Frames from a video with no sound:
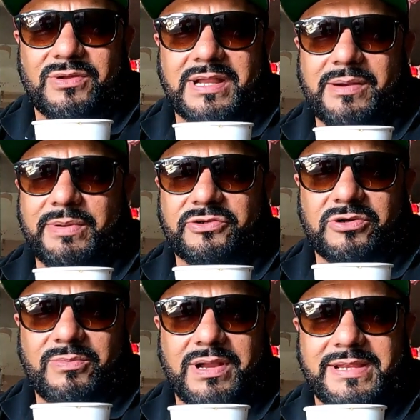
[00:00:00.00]
So I gotta make
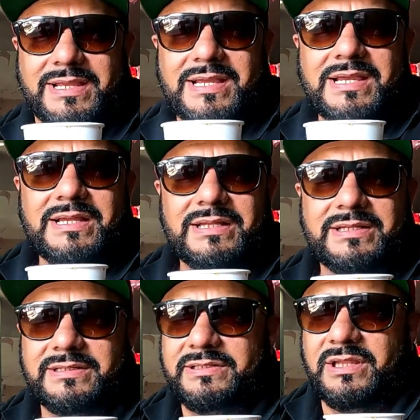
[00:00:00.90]
sure my
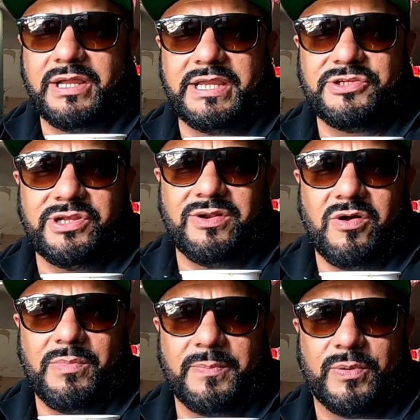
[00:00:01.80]
luggage and
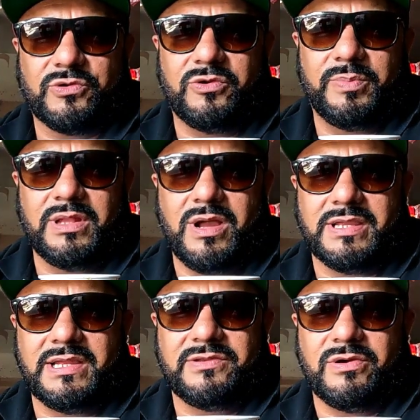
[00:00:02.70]
all my personal
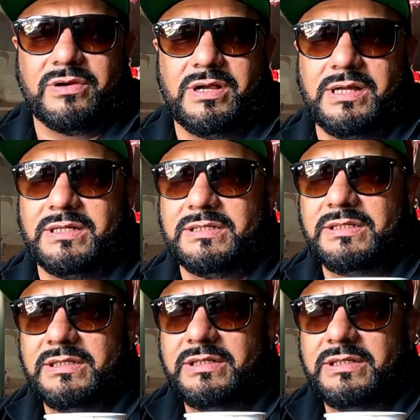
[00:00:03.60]
belongings are